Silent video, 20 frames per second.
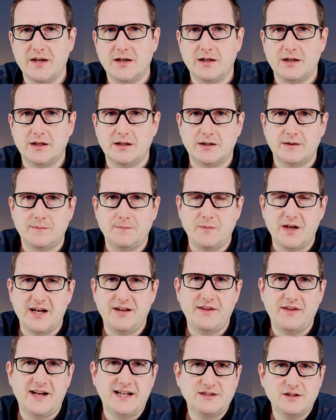
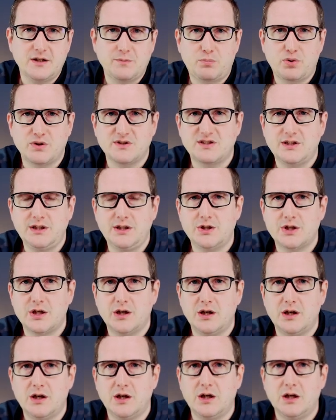And that's a
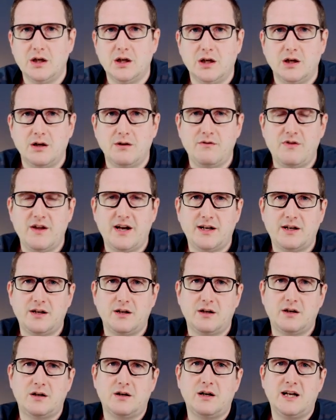procedure that
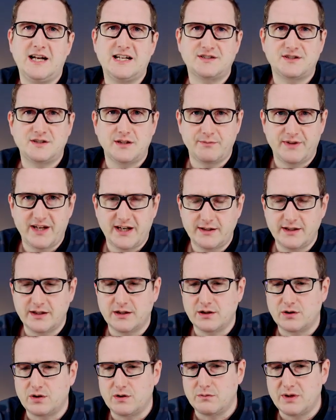has some
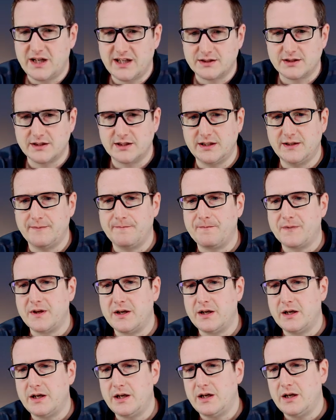technical complexity.
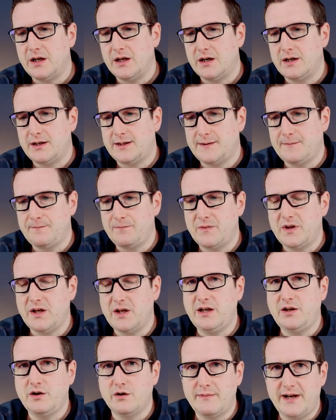
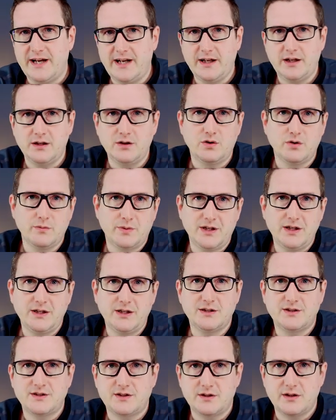Idiomatic in
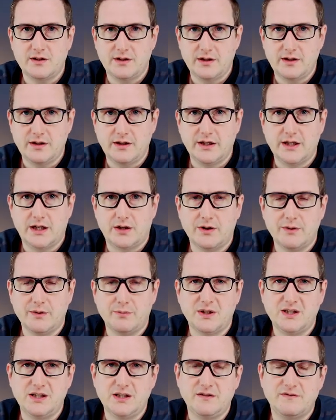Kubernetes, in our
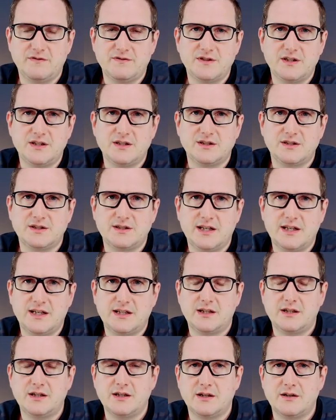beliefs, is
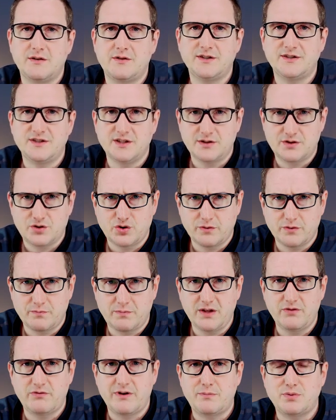that this should
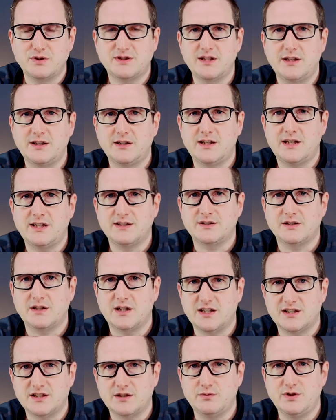be represented as a
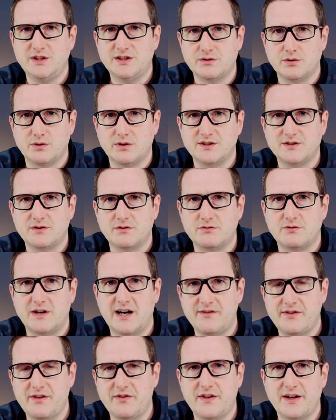custom resource
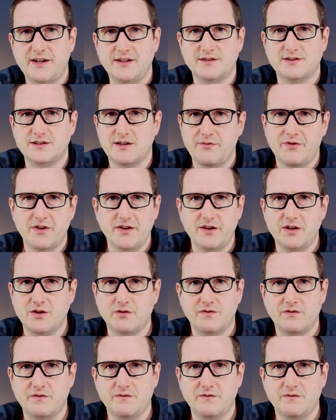rather than something